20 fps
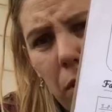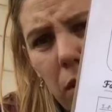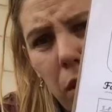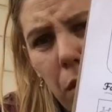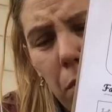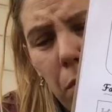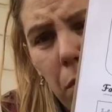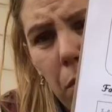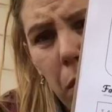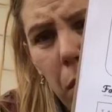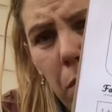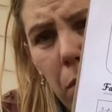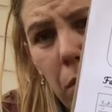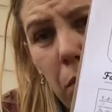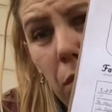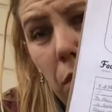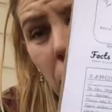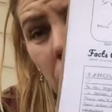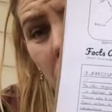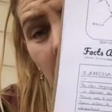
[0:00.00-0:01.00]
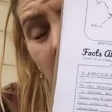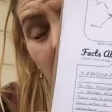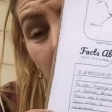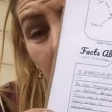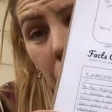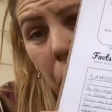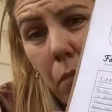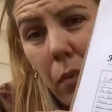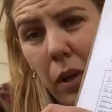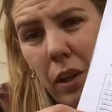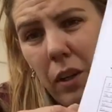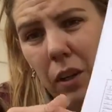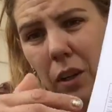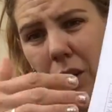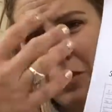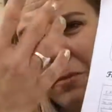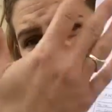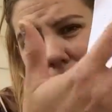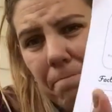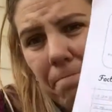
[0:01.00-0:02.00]
a couple people, but
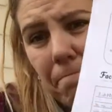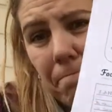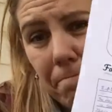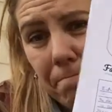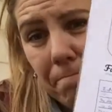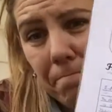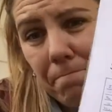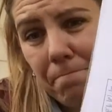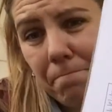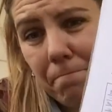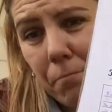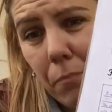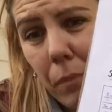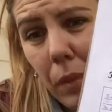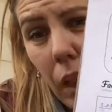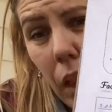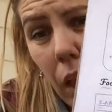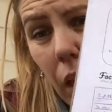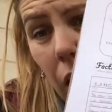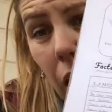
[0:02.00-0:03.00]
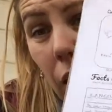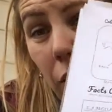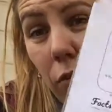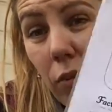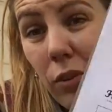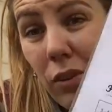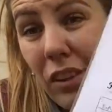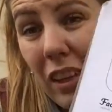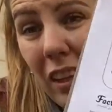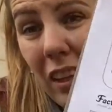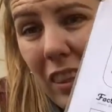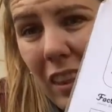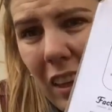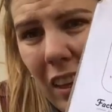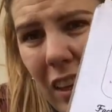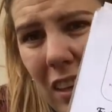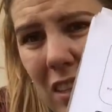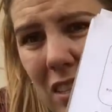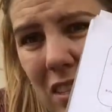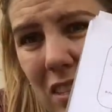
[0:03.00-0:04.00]
if you did
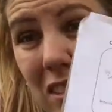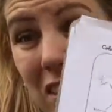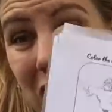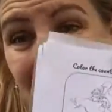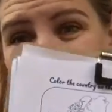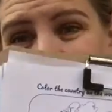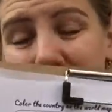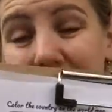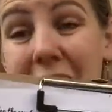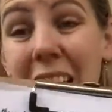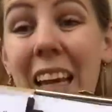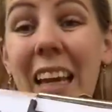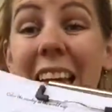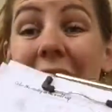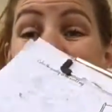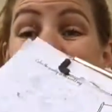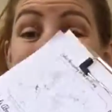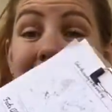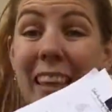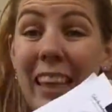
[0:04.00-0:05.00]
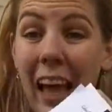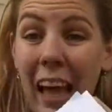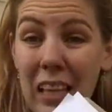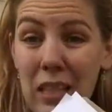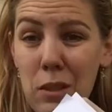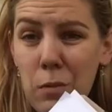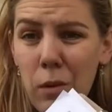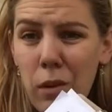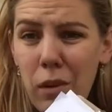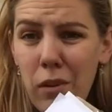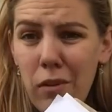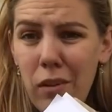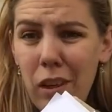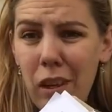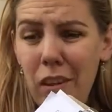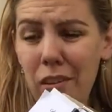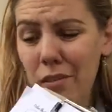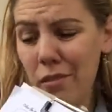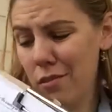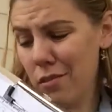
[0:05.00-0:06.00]
this, that's where you're
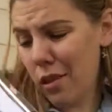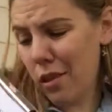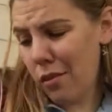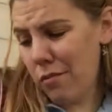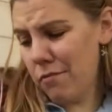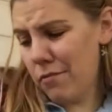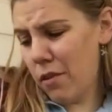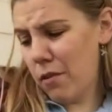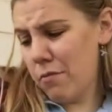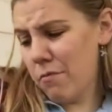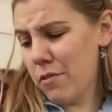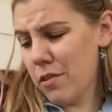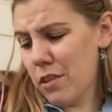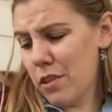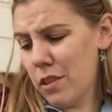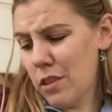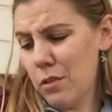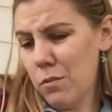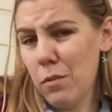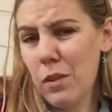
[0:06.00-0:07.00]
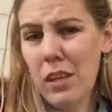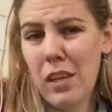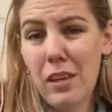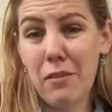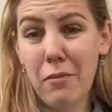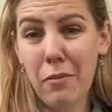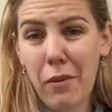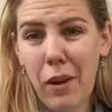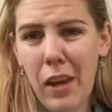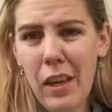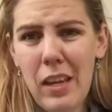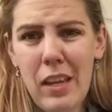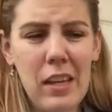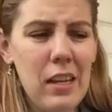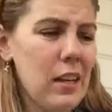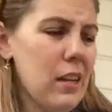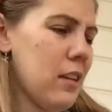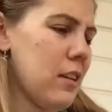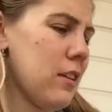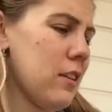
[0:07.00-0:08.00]
getting your stuff from for this week, right?
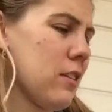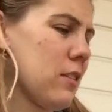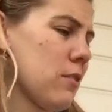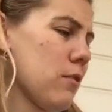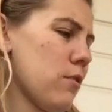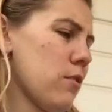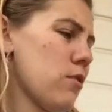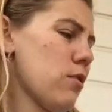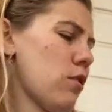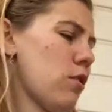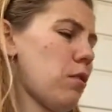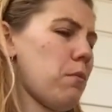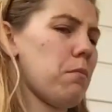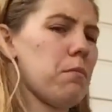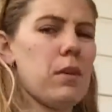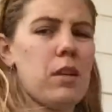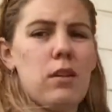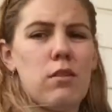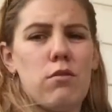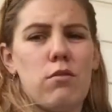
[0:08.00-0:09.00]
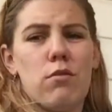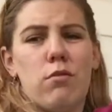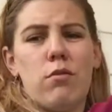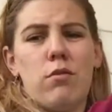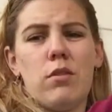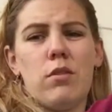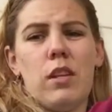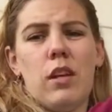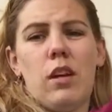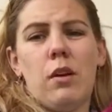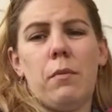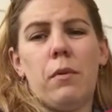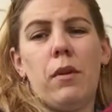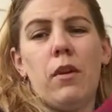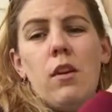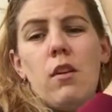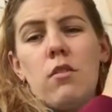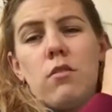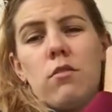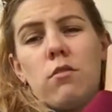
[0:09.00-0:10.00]
So it shouldn't be too terrible.
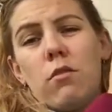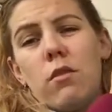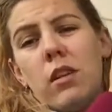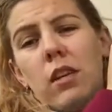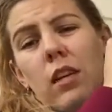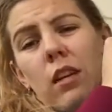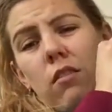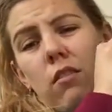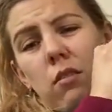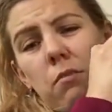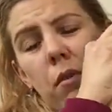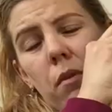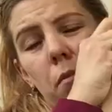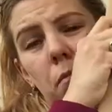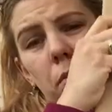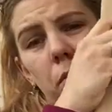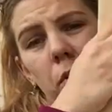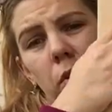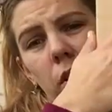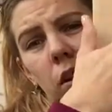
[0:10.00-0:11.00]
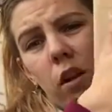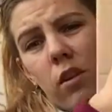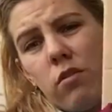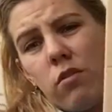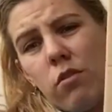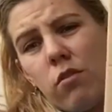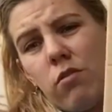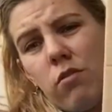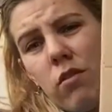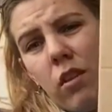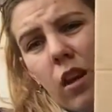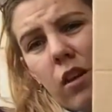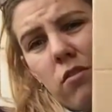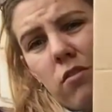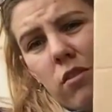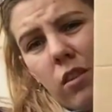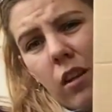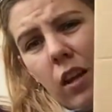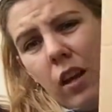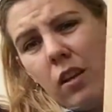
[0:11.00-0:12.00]
So here's my board. I showed you
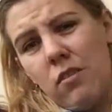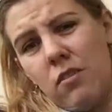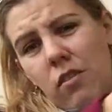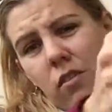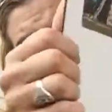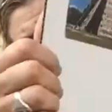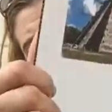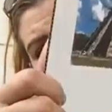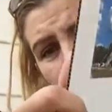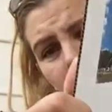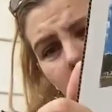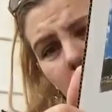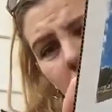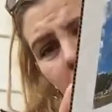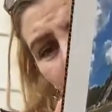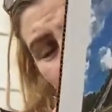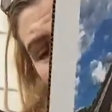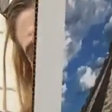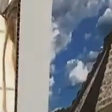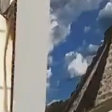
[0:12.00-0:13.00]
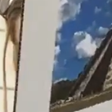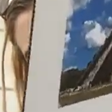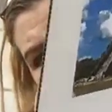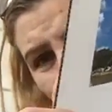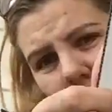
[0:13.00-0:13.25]
yesterday. I started out with the